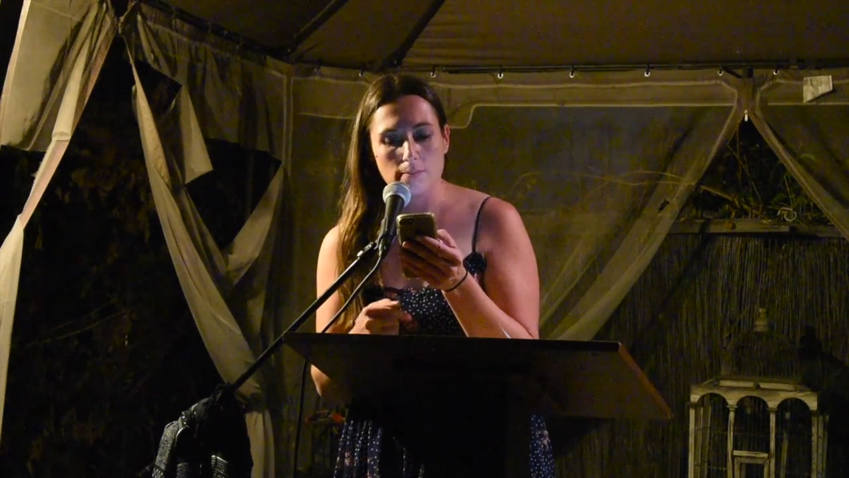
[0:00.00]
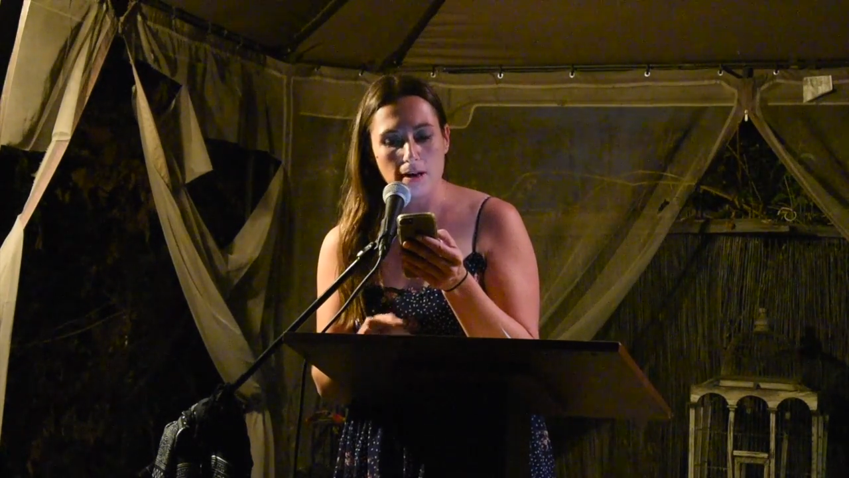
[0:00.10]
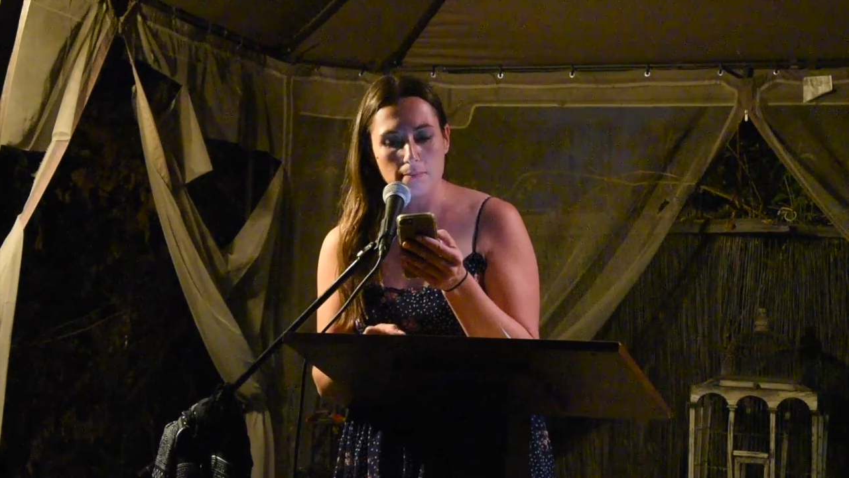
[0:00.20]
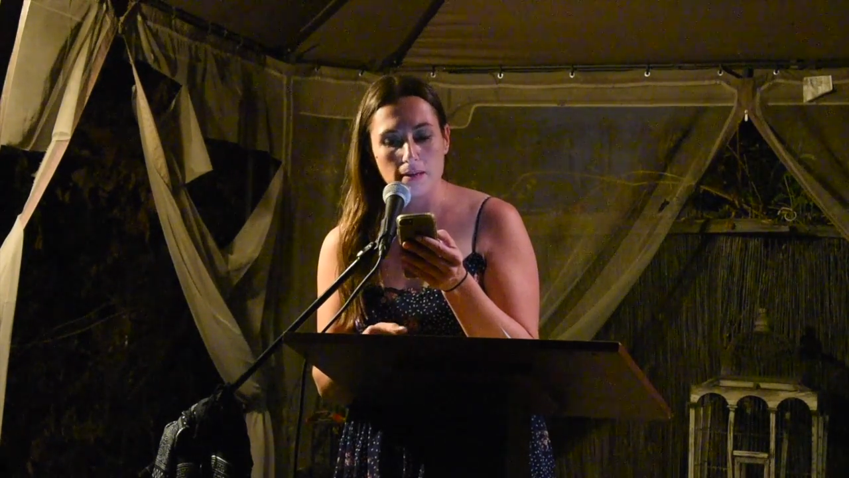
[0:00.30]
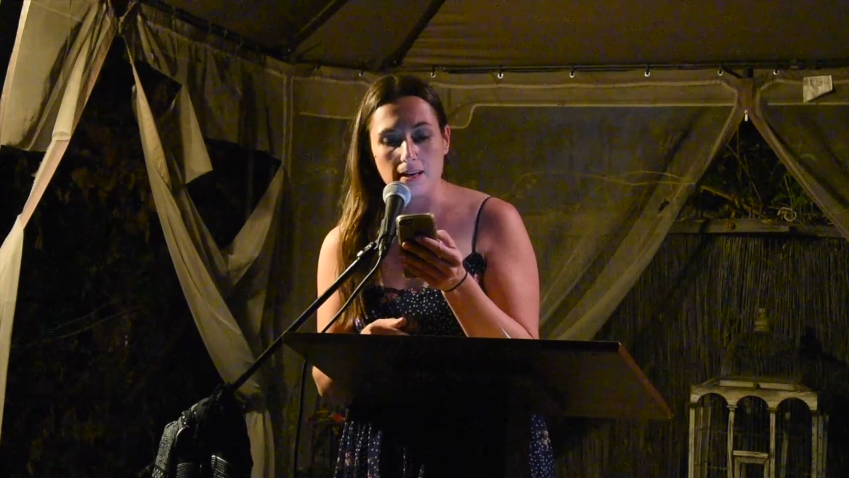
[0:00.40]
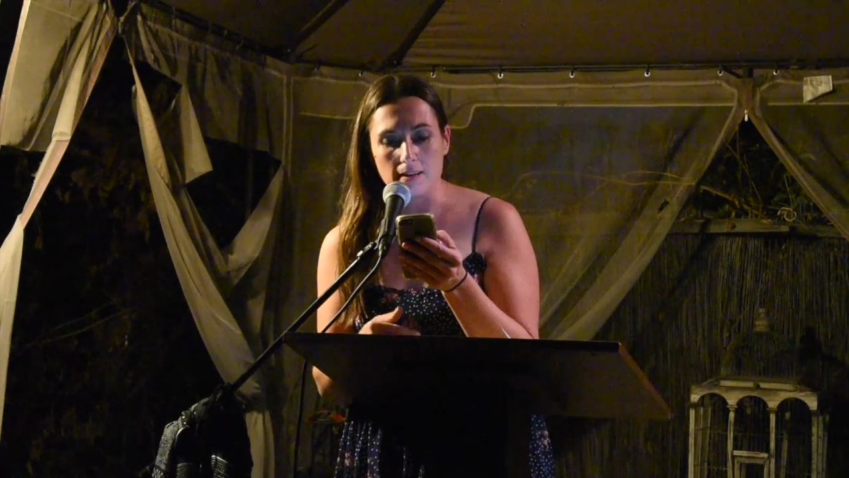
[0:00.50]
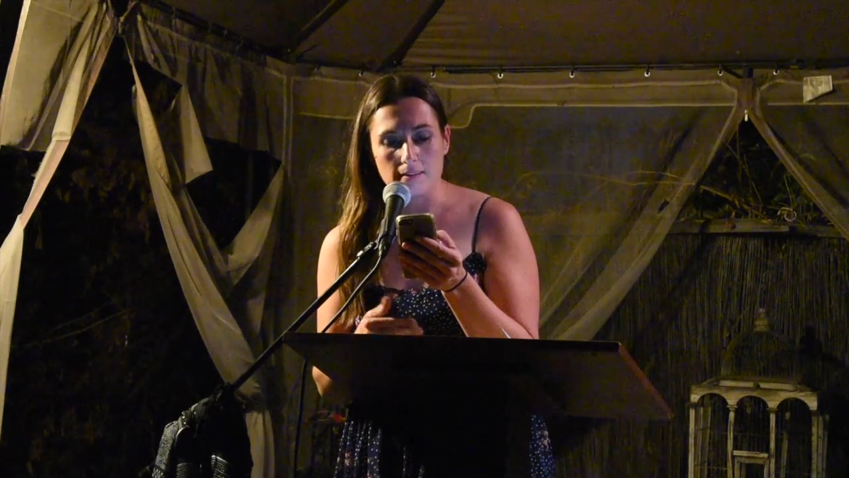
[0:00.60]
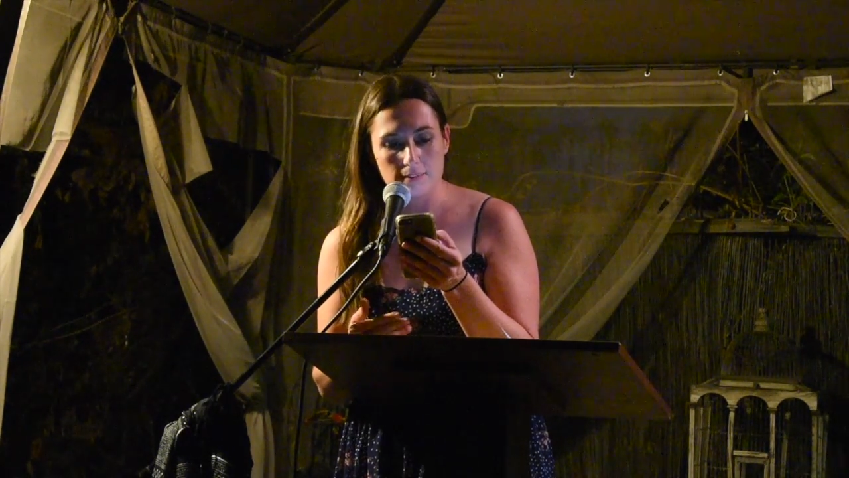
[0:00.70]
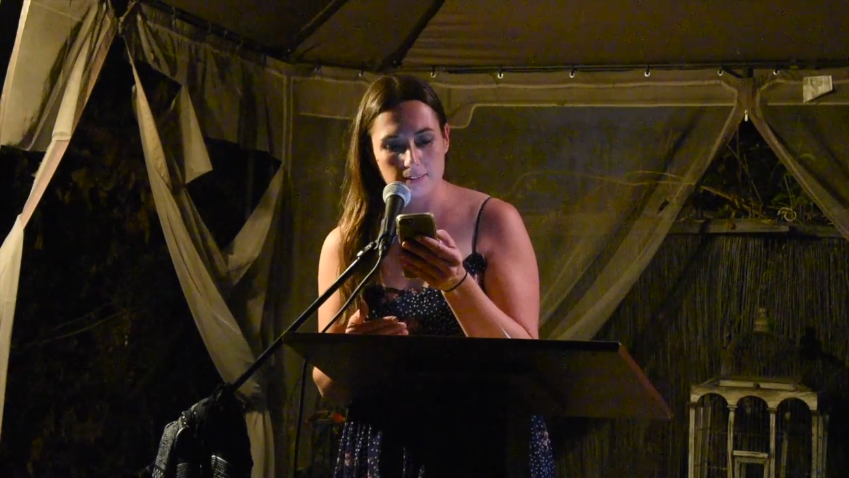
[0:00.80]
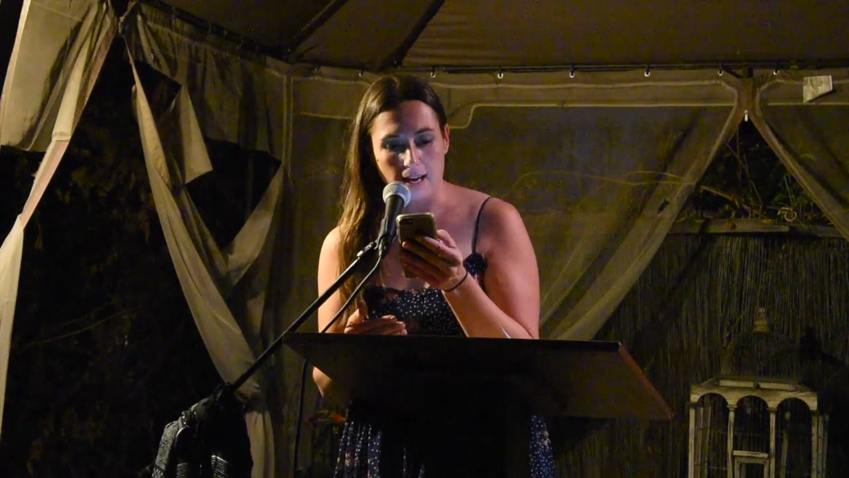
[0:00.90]
about me,
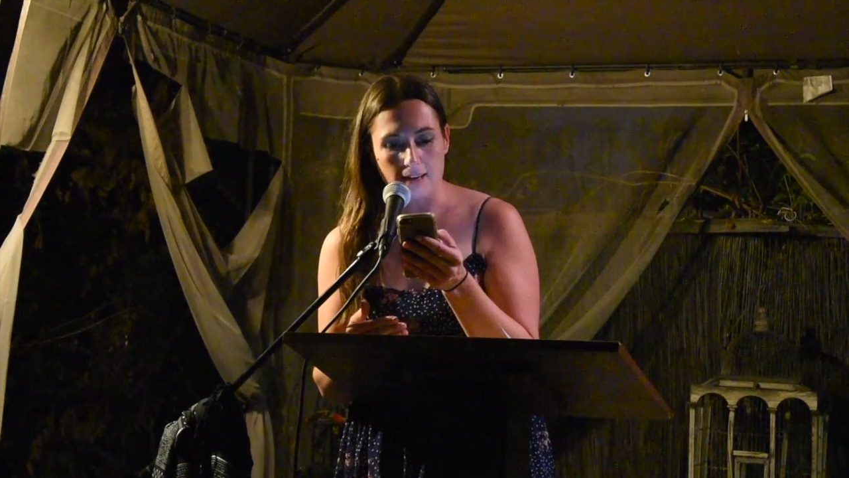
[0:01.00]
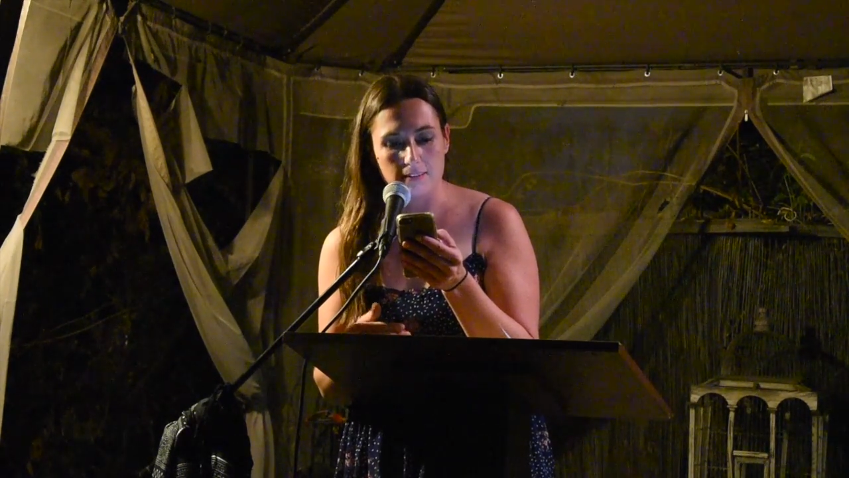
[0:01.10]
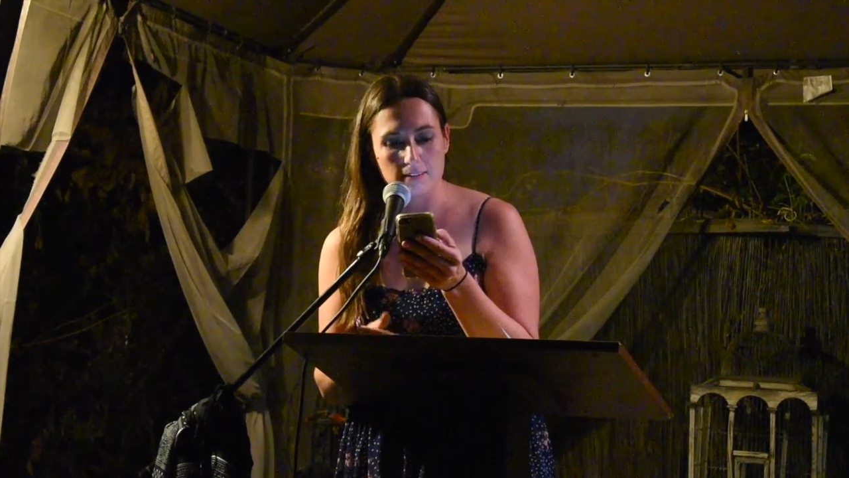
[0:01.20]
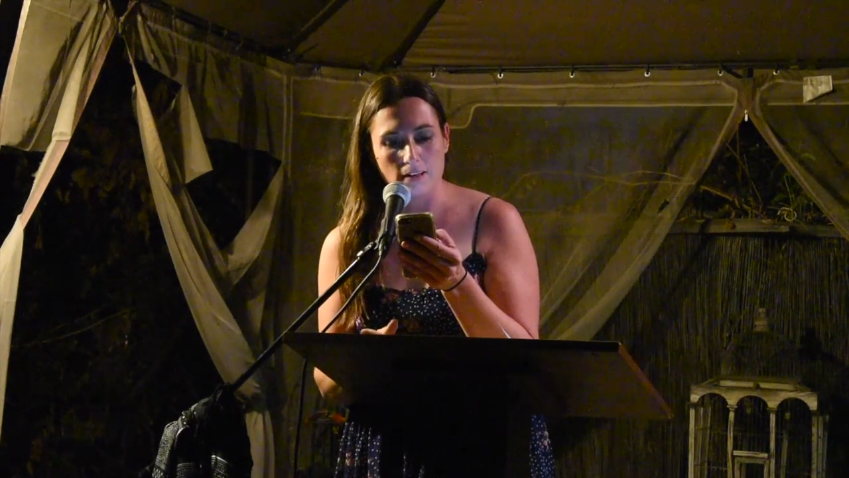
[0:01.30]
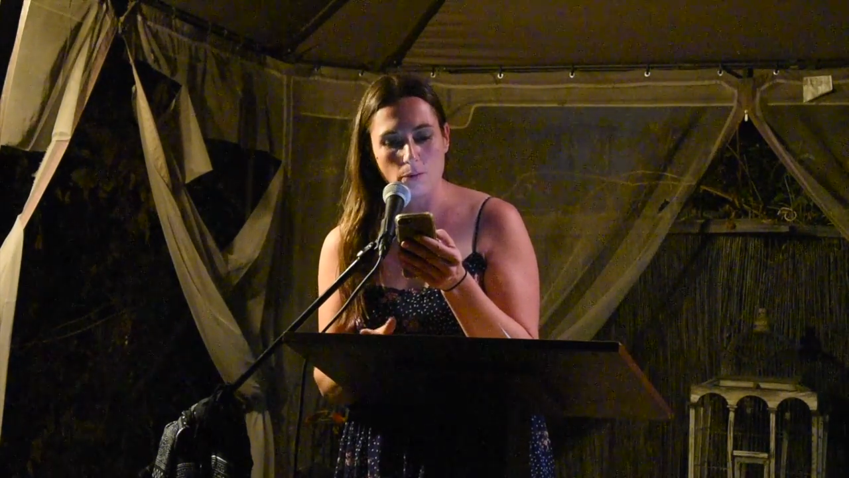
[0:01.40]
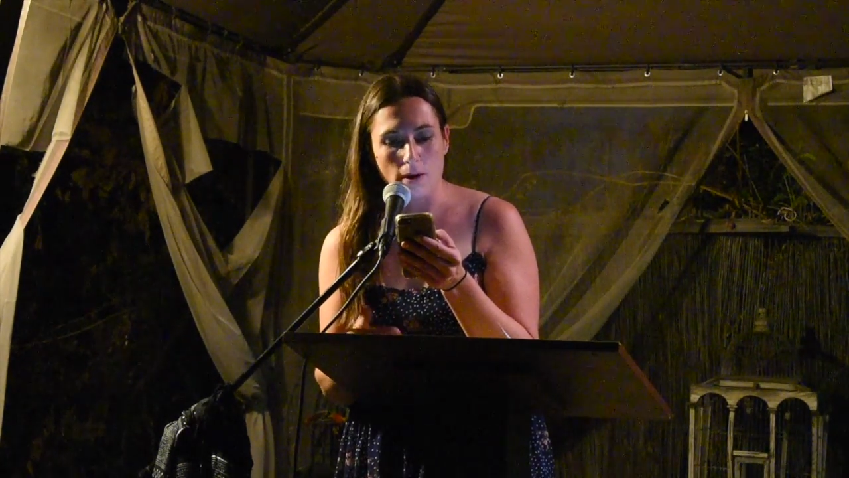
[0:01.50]
sex.